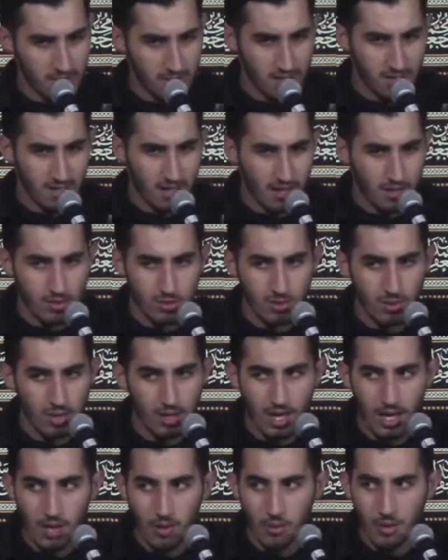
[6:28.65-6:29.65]
says, Ya
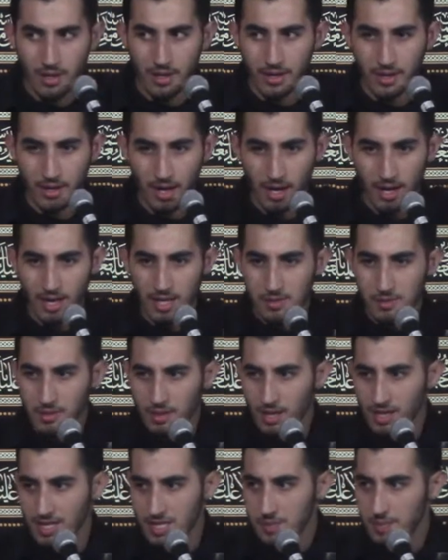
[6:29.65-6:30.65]
Rasulullah, when Allah subhanahu wa
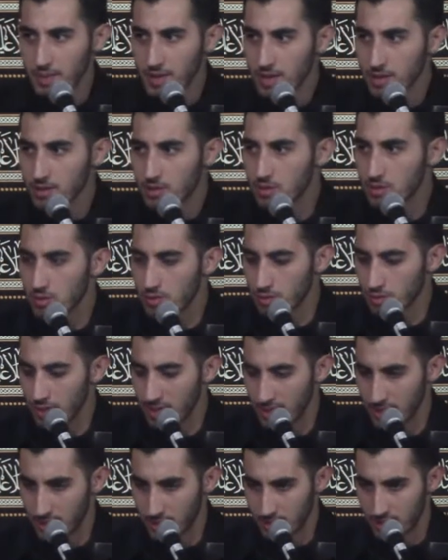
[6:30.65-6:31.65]
ta'ala is speaking to you,
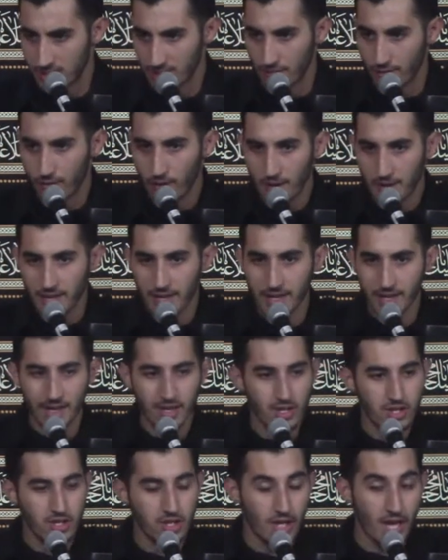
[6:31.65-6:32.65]
when there's divine
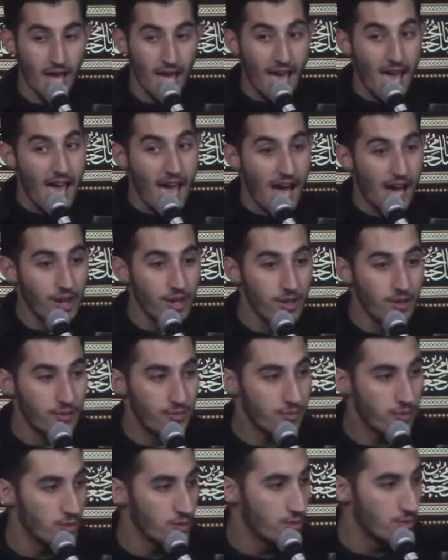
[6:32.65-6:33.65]
connection, how do you
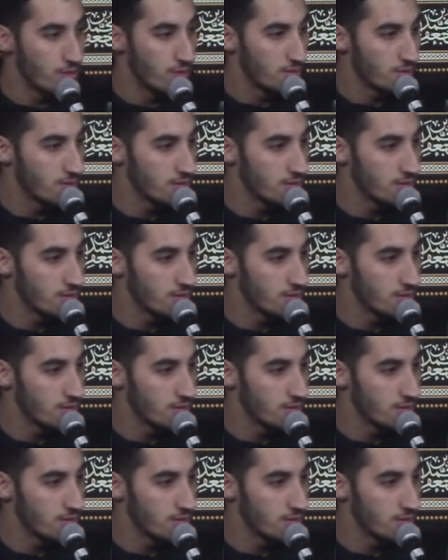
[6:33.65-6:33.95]
feel?